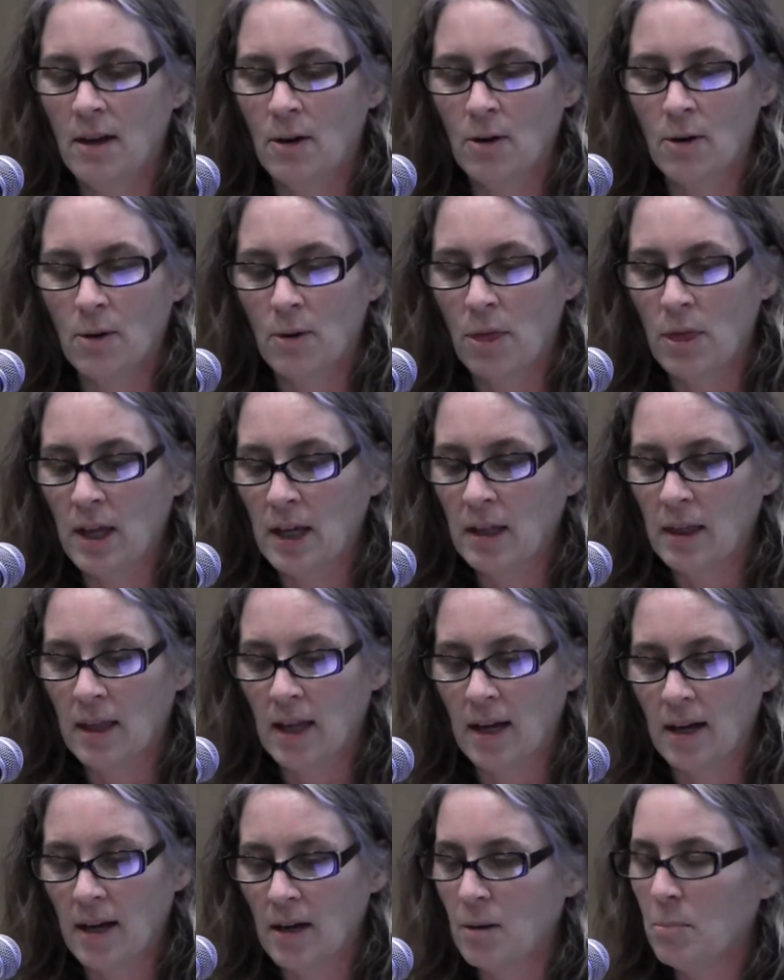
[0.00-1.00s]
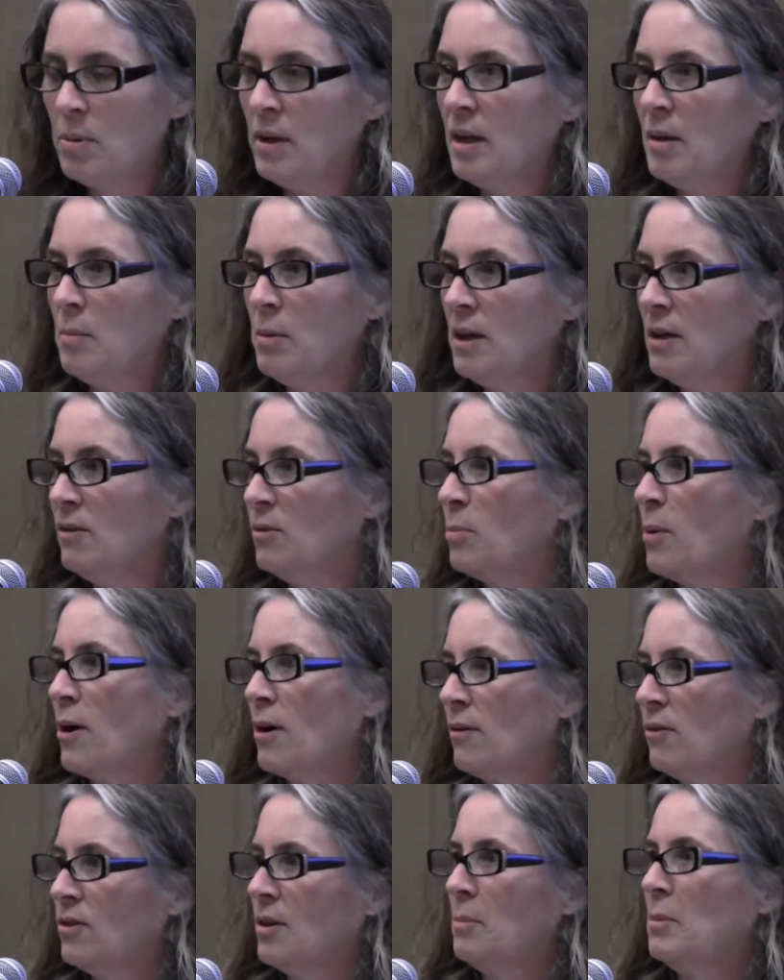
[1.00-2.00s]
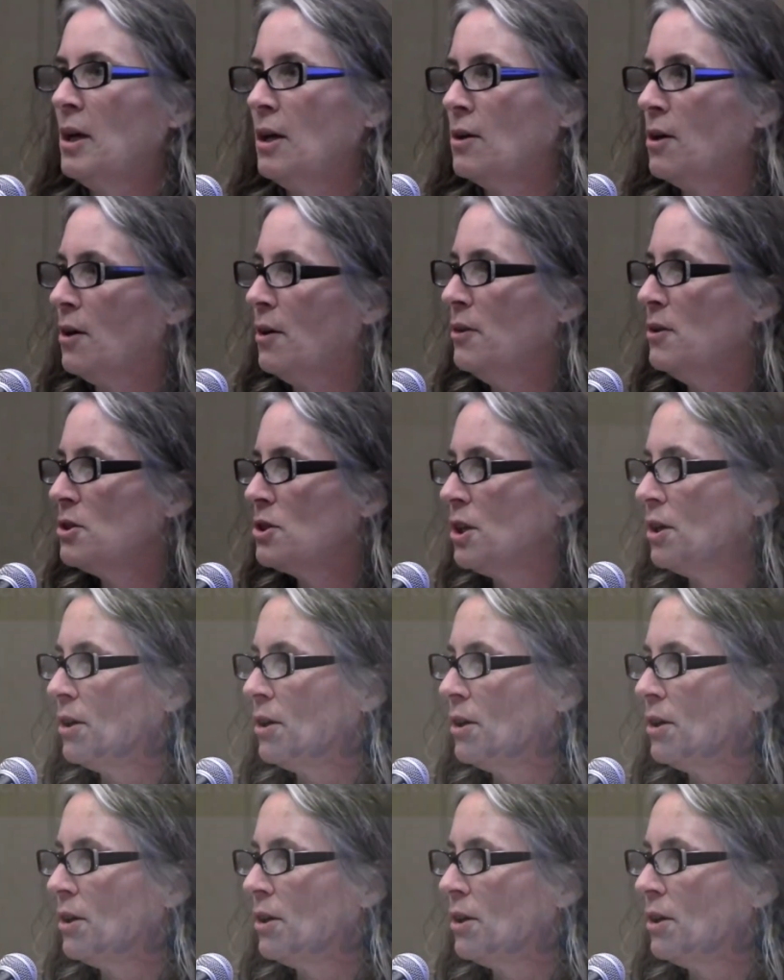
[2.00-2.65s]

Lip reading: or think that Airbnb is part of something called the